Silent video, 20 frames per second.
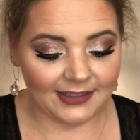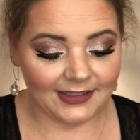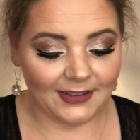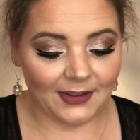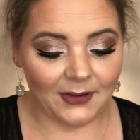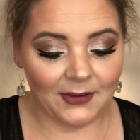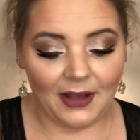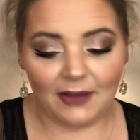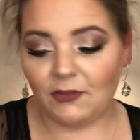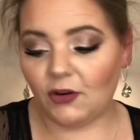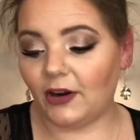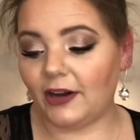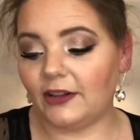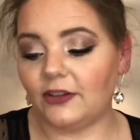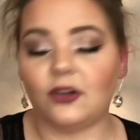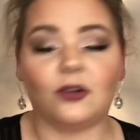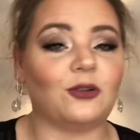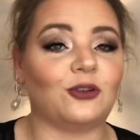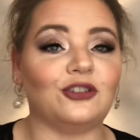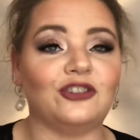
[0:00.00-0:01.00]
So I've already
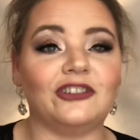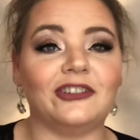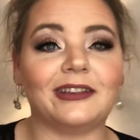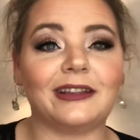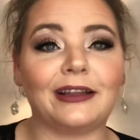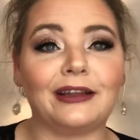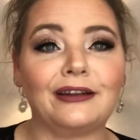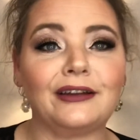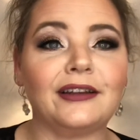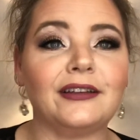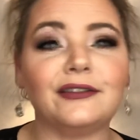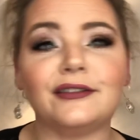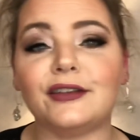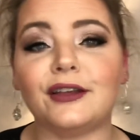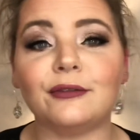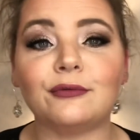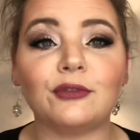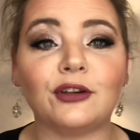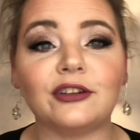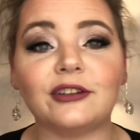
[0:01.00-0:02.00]
told her she's getting it. So
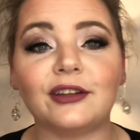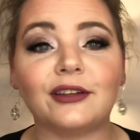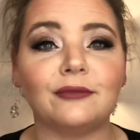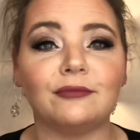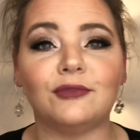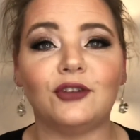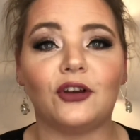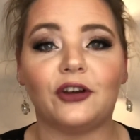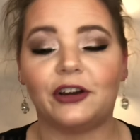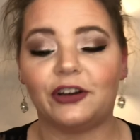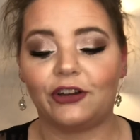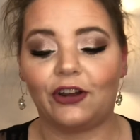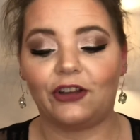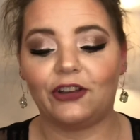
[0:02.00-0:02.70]
Krista, you already know